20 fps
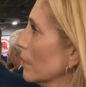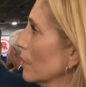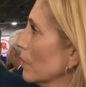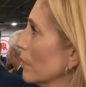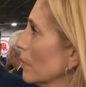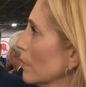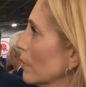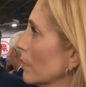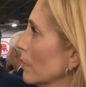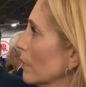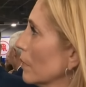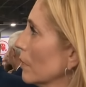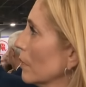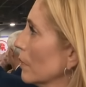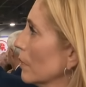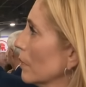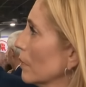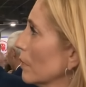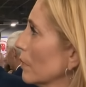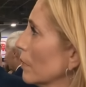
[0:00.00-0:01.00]

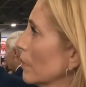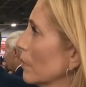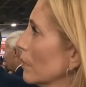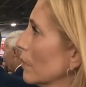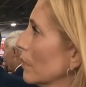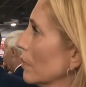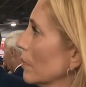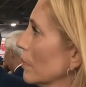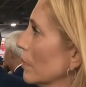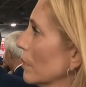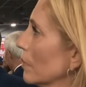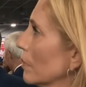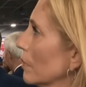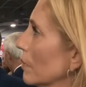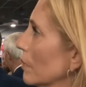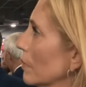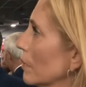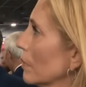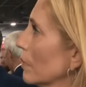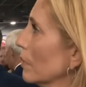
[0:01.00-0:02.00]

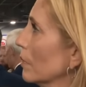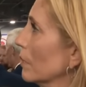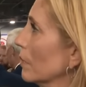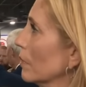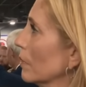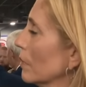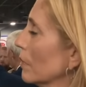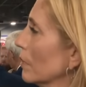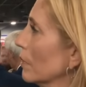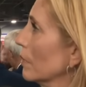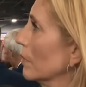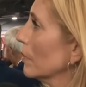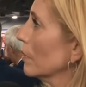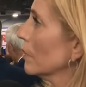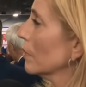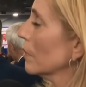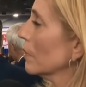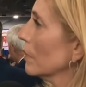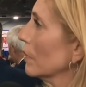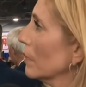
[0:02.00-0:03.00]

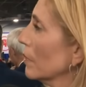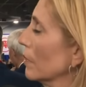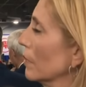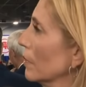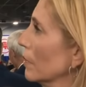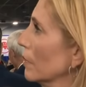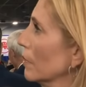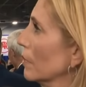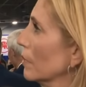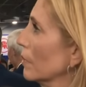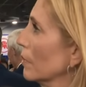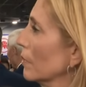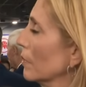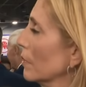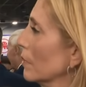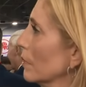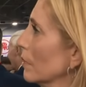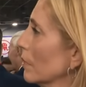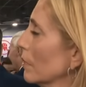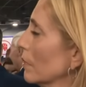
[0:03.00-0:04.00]

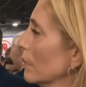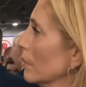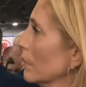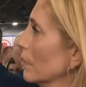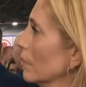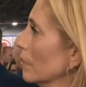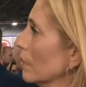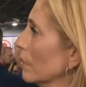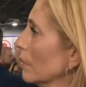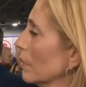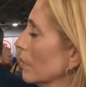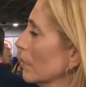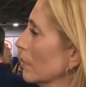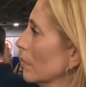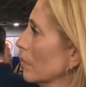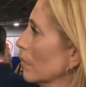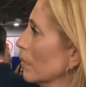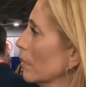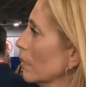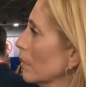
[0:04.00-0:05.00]

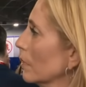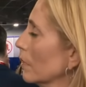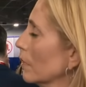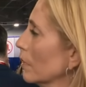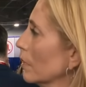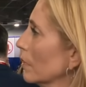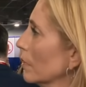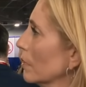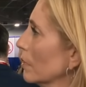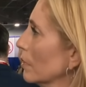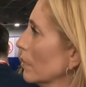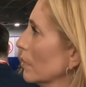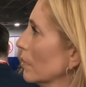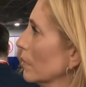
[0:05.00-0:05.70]
No words are spoken by the person on screen.